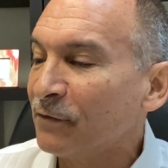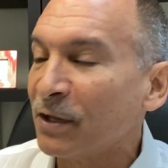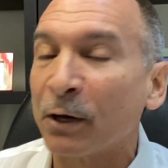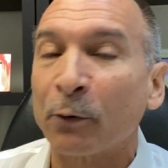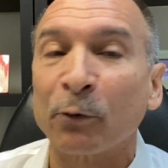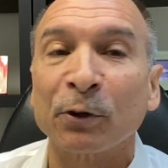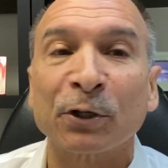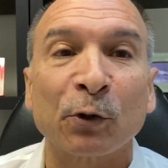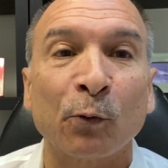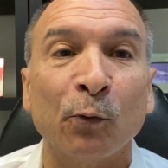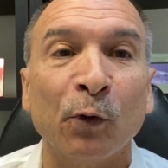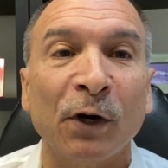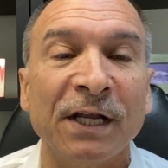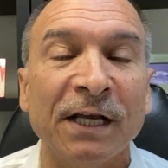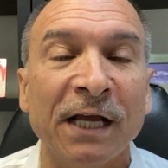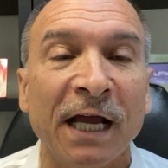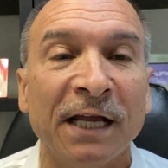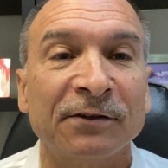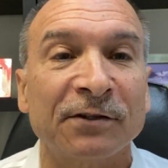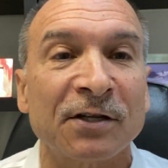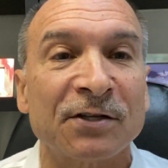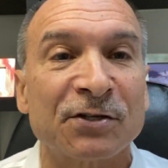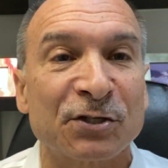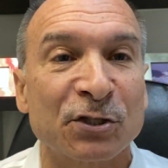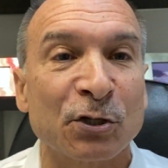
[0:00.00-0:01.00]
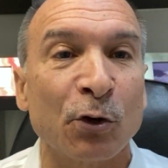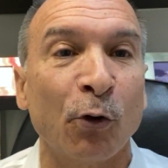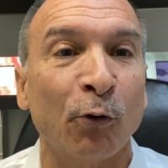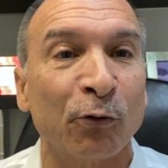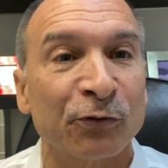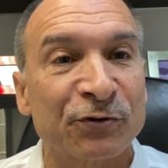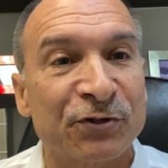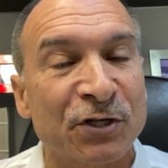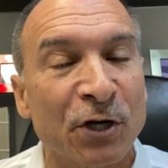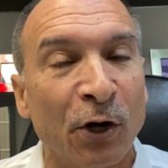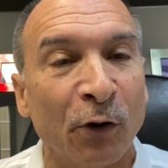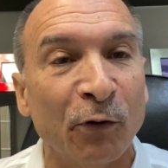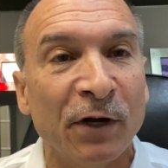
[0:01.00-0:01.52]
and there were 28 that
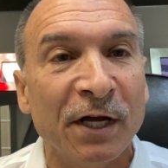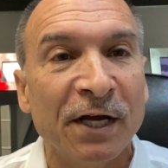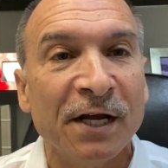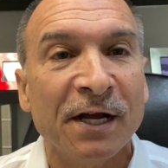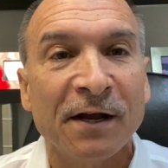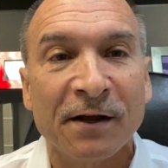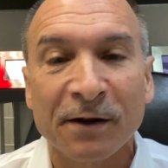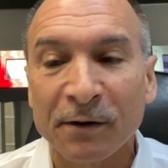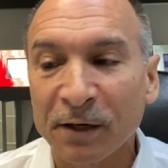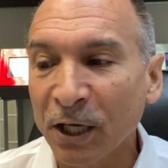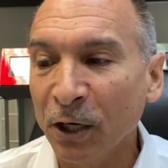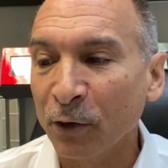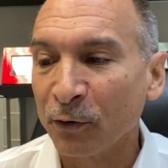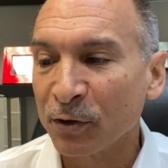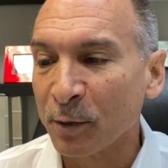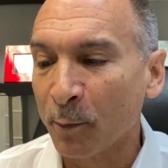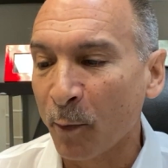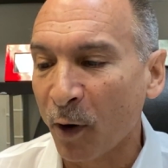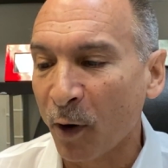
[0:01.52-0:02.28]
sold. So, the